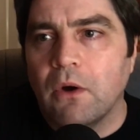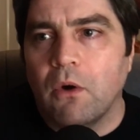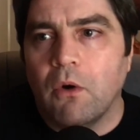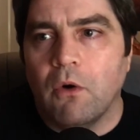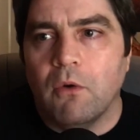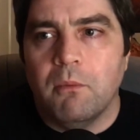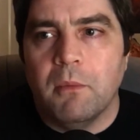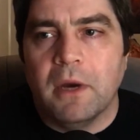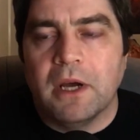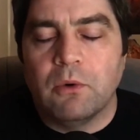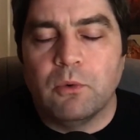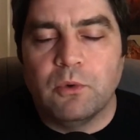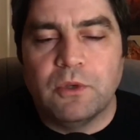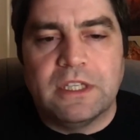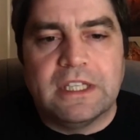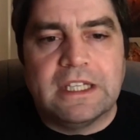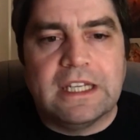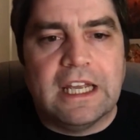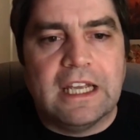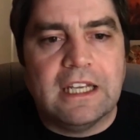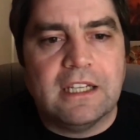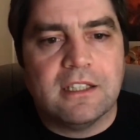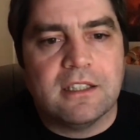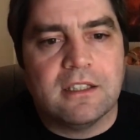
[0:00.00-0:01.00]
of my own
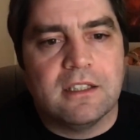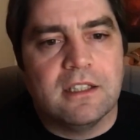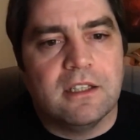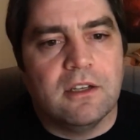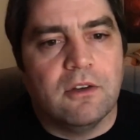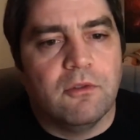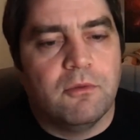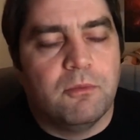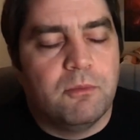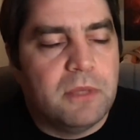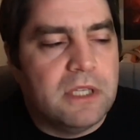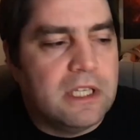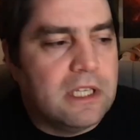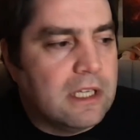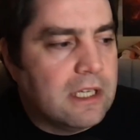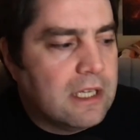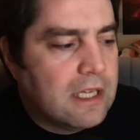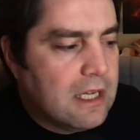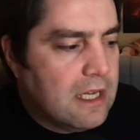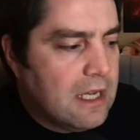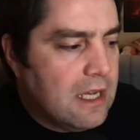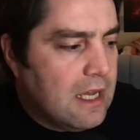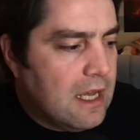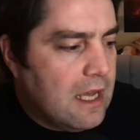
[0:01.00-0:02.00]
destiny, of being
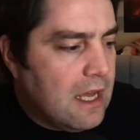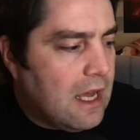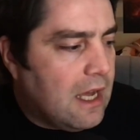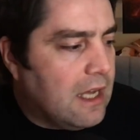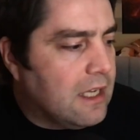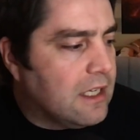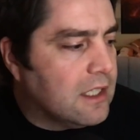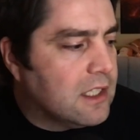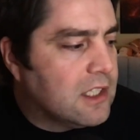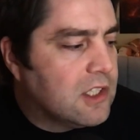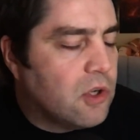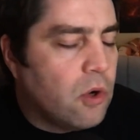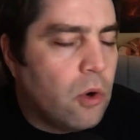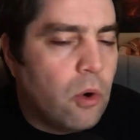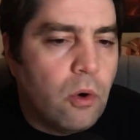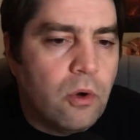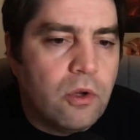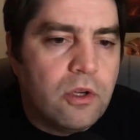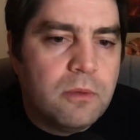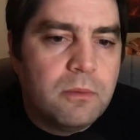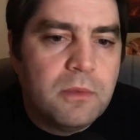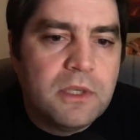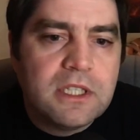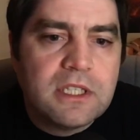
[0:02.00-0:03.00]
an
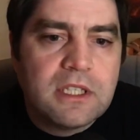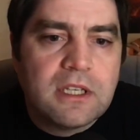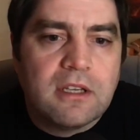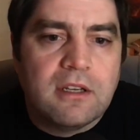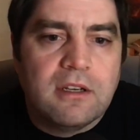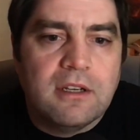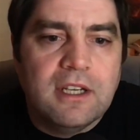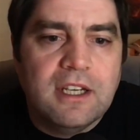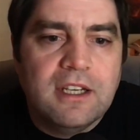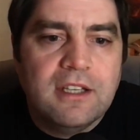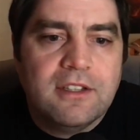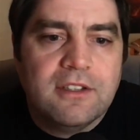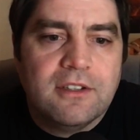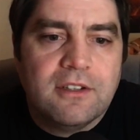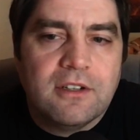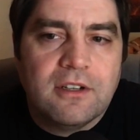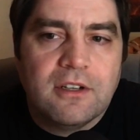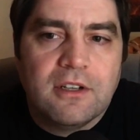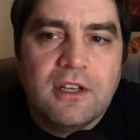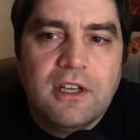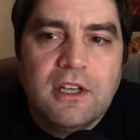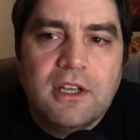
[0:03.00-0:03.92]
autonomous creator,